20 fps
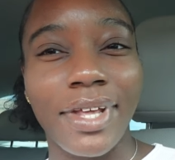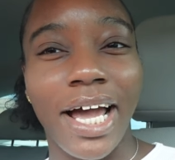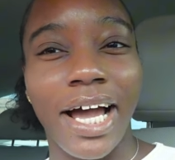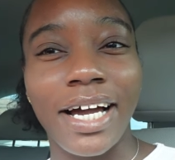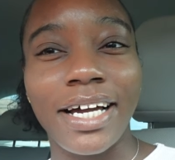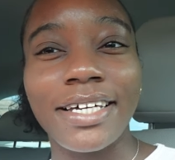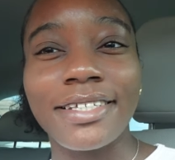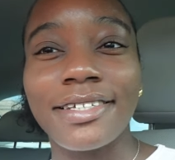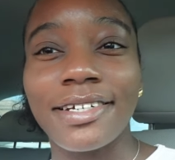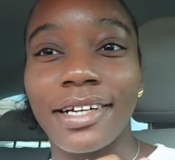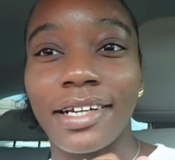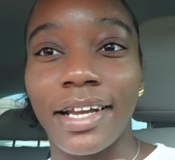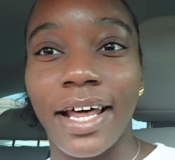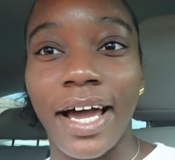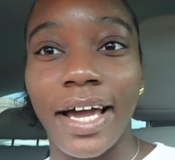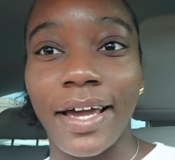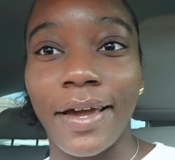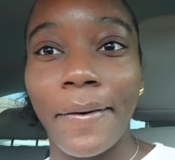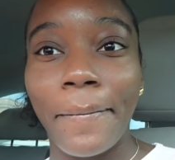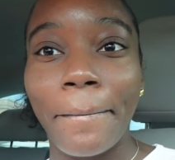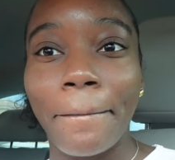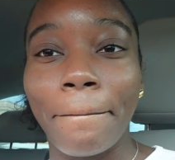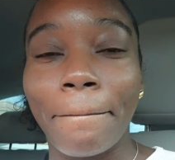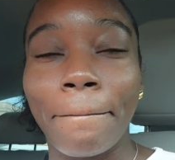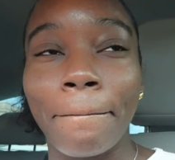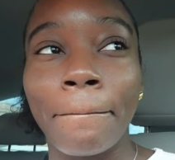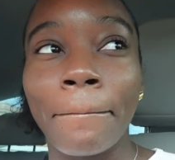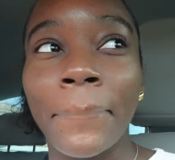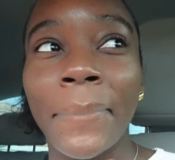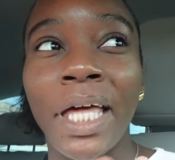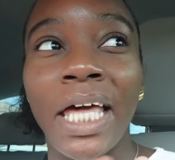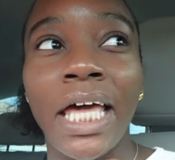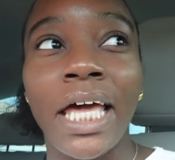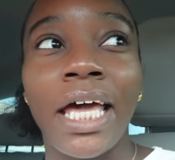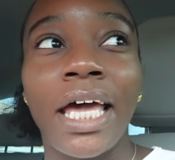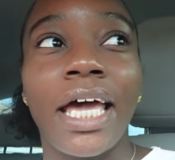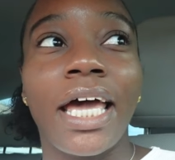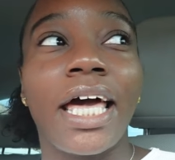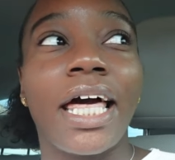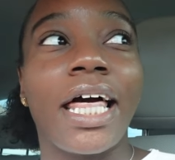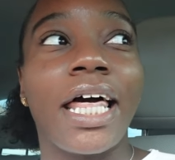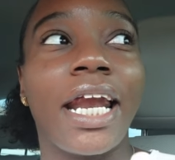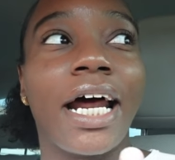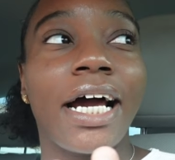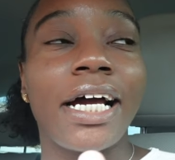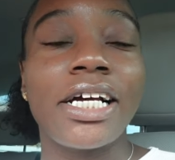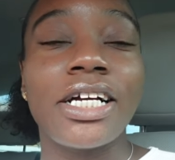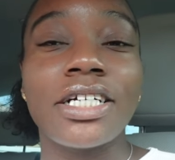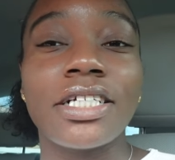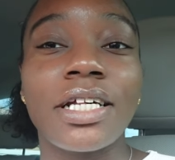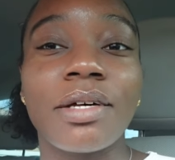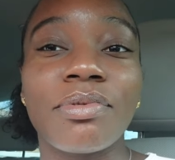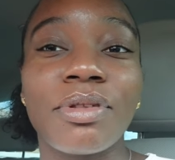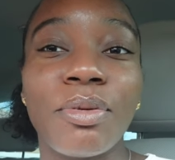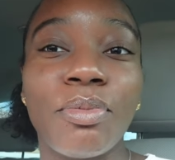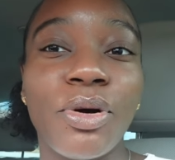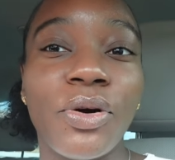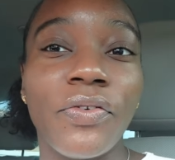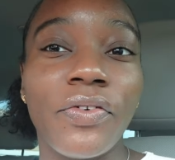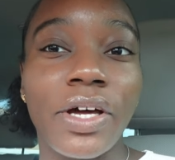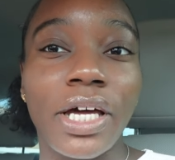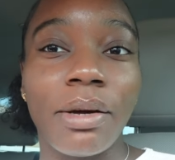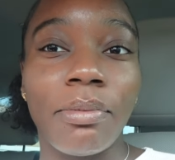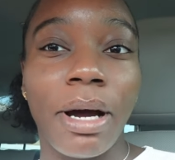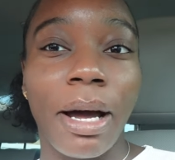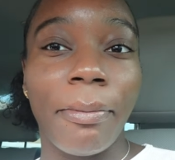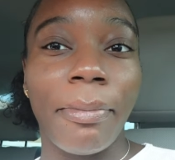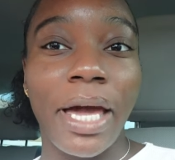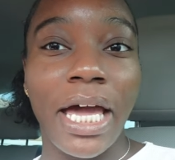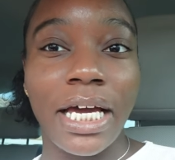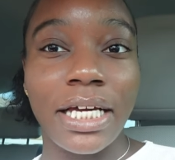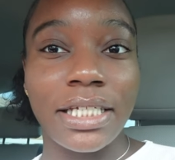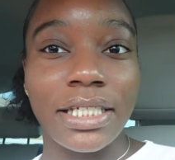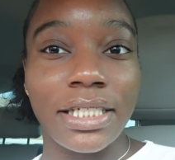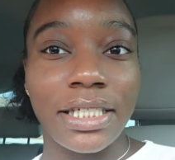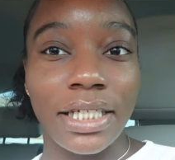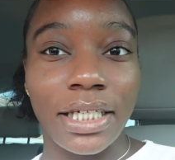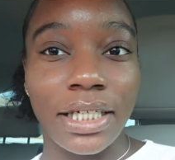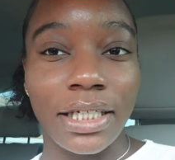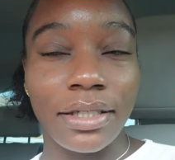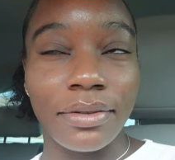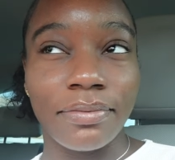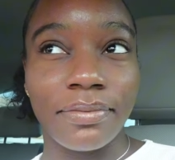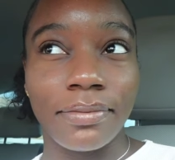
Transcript: I get to the light and I hear something moving in my back seat.